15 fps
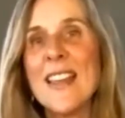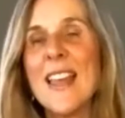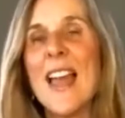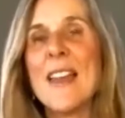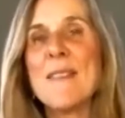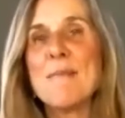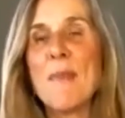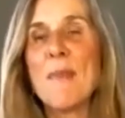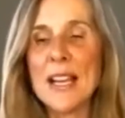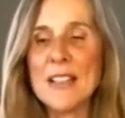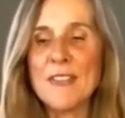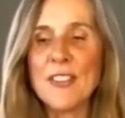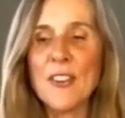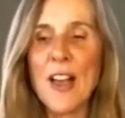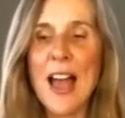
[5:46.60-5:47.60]
and
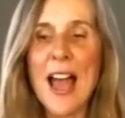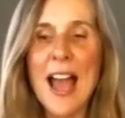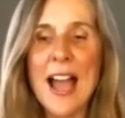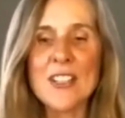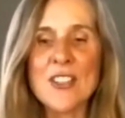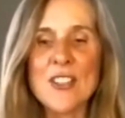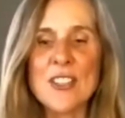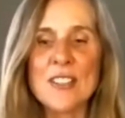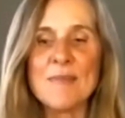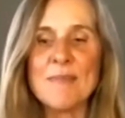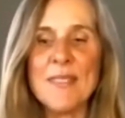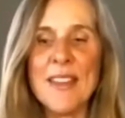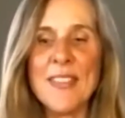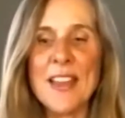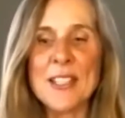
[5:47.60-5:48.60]
mindful action.
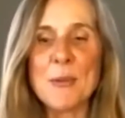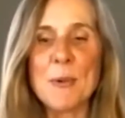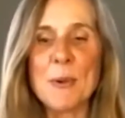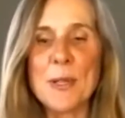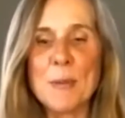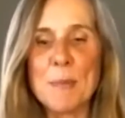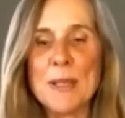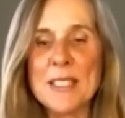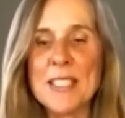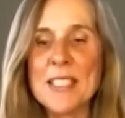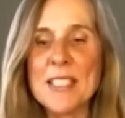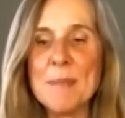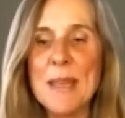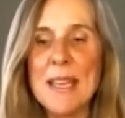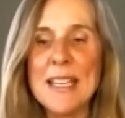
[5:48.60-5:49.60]
And that's what we're going to
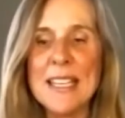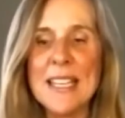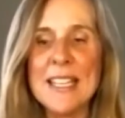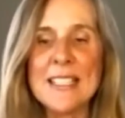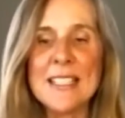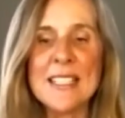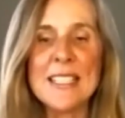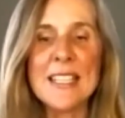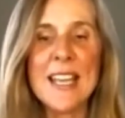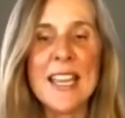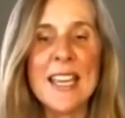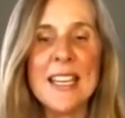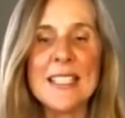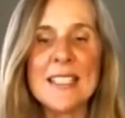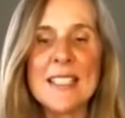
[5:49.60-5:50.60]
participate in
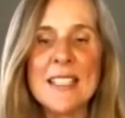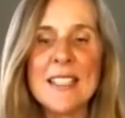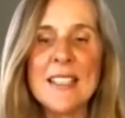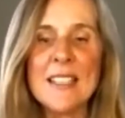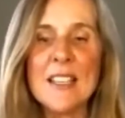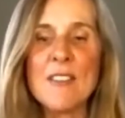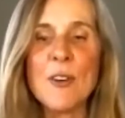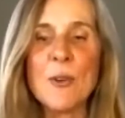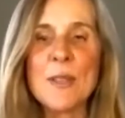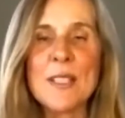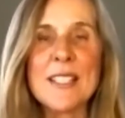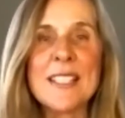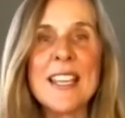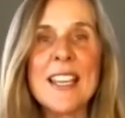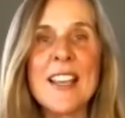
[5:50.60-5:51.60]
tonight,
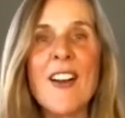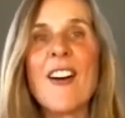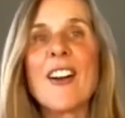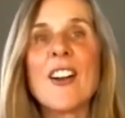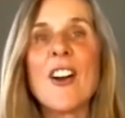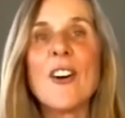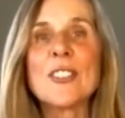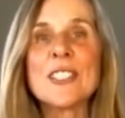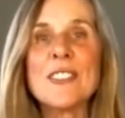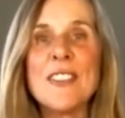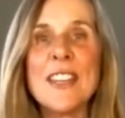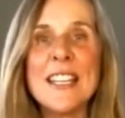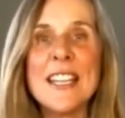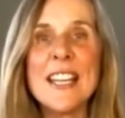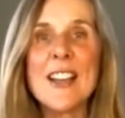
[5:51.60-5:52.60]
focusing on
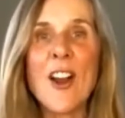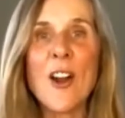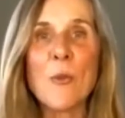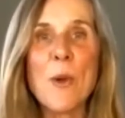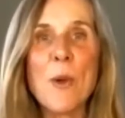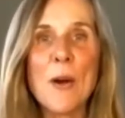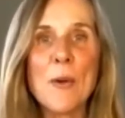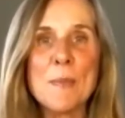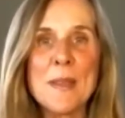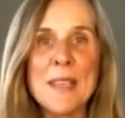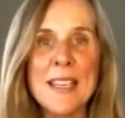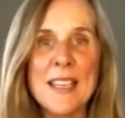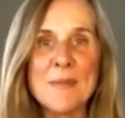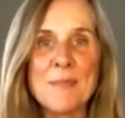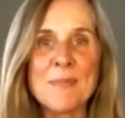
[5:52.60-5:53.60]
cultivating our
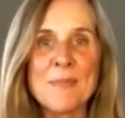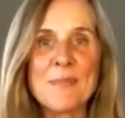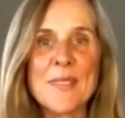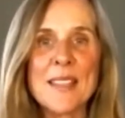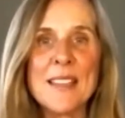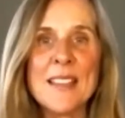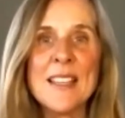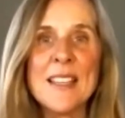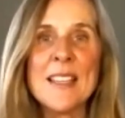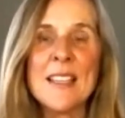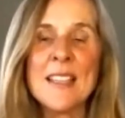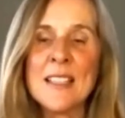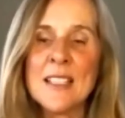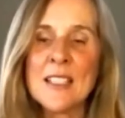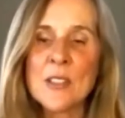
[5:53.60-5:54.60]
well-being.
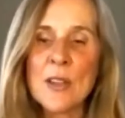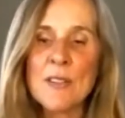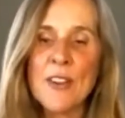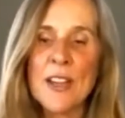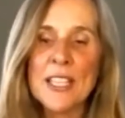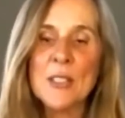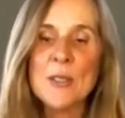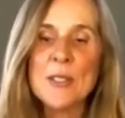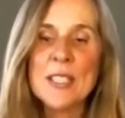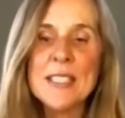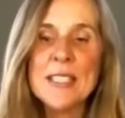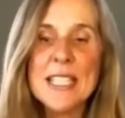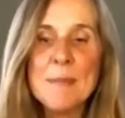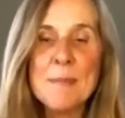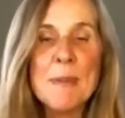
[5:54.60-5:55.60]
So I invite you to
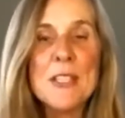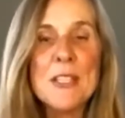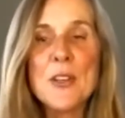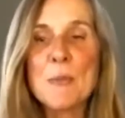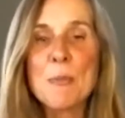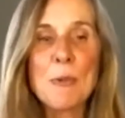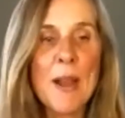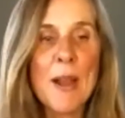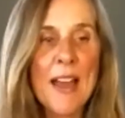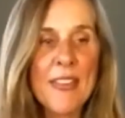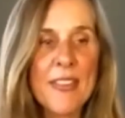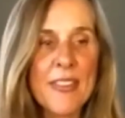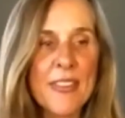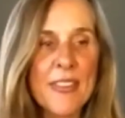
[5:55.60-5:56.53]
deepen your breath